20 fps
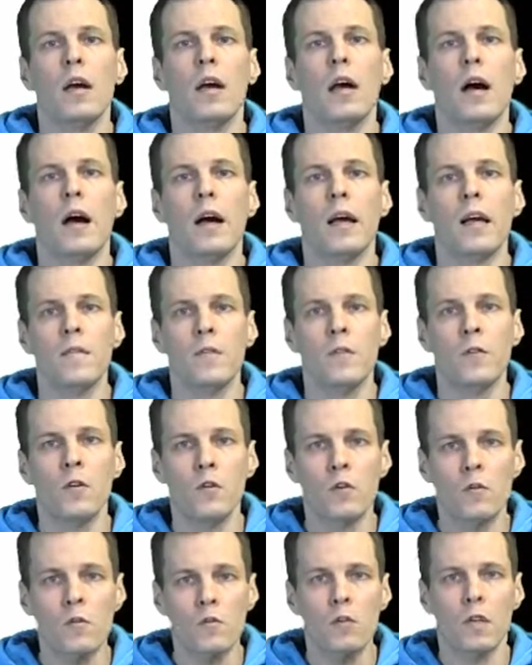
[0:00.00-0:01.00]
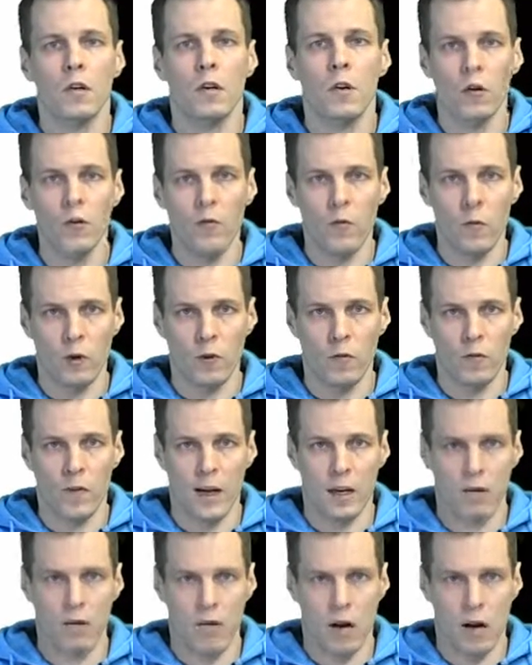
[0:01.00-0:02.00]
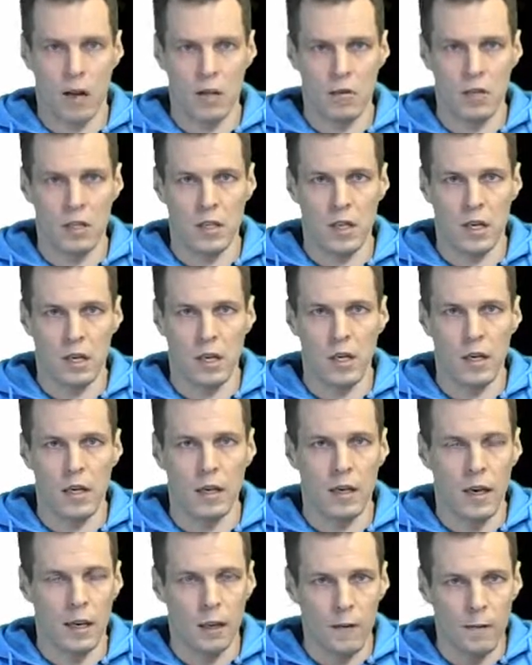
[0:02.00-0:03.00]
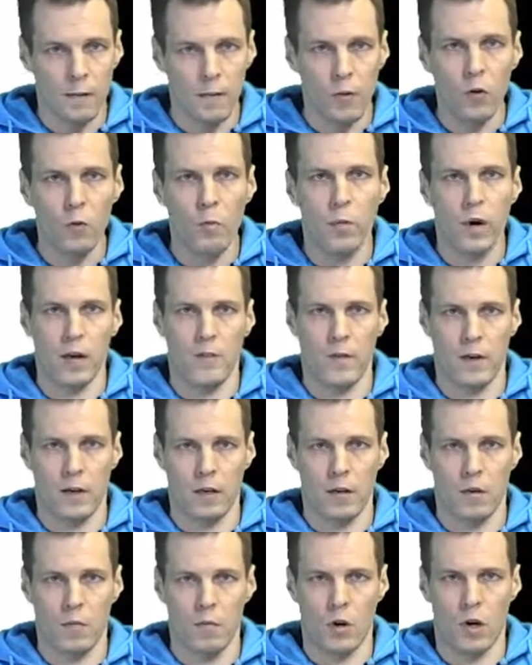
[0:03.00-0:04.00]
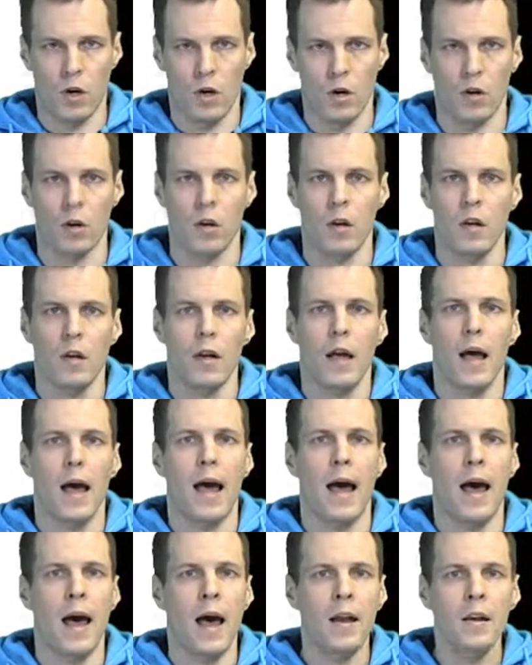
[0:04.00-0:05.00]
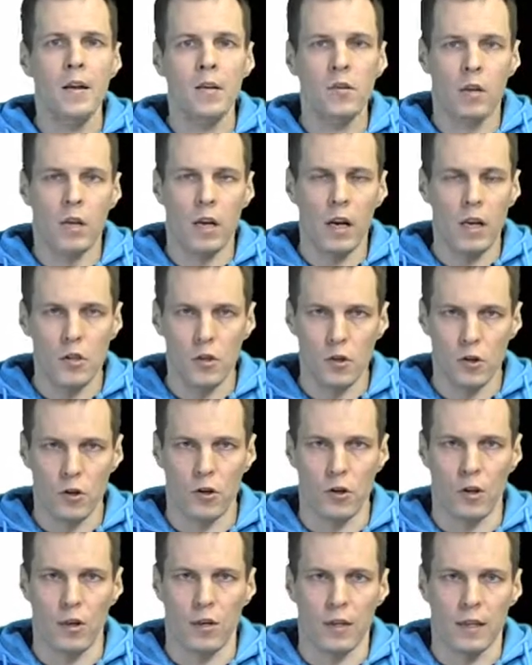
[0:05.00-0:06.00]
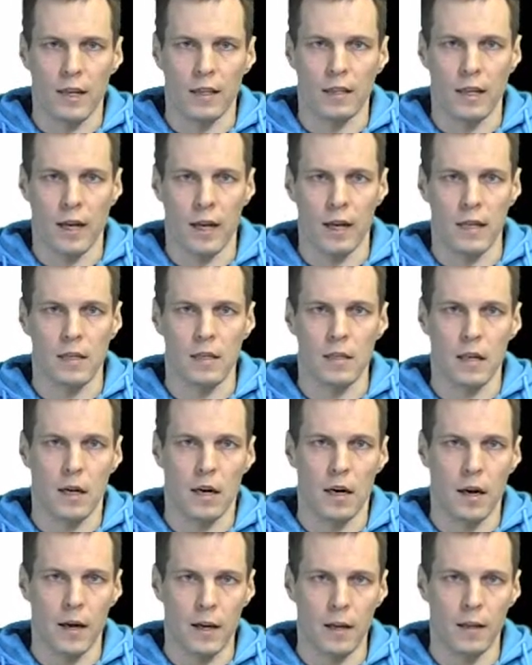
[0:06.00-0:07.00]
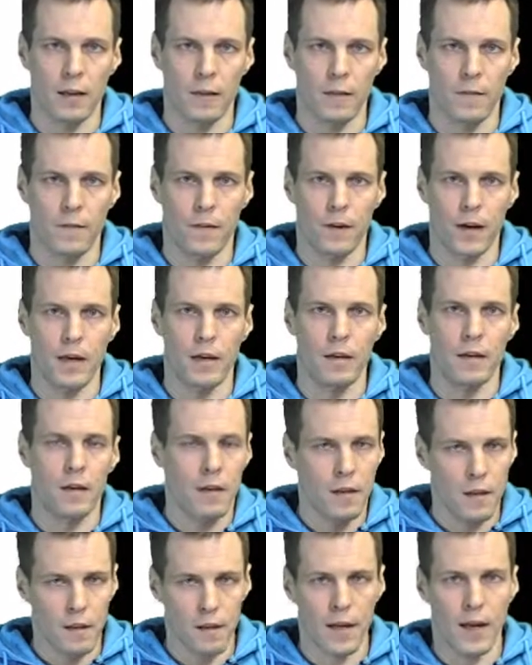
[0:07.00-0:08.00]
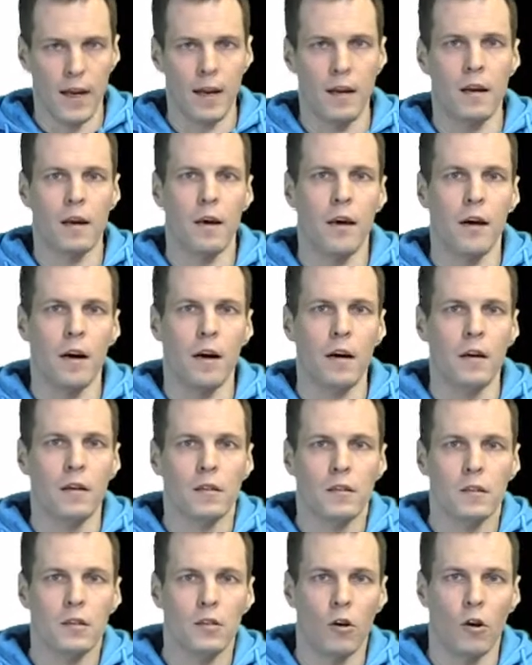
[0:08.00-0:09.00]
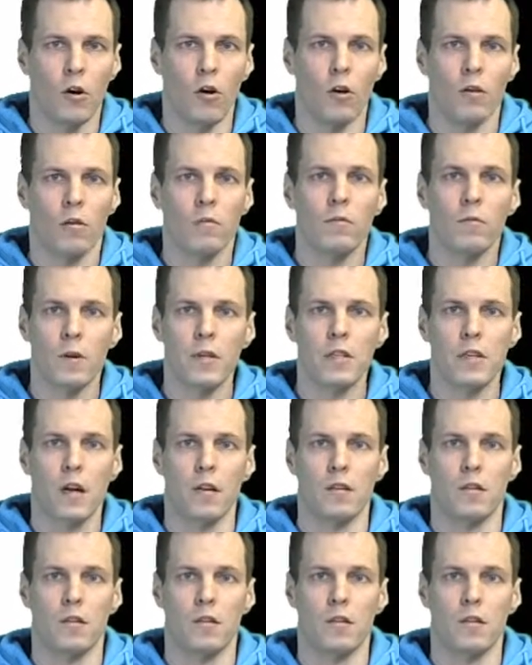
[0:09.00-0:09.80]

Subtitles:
if you use the confirmatory factor analysis technique and the full bifactor model, and you can ensure that that is identified, then your results are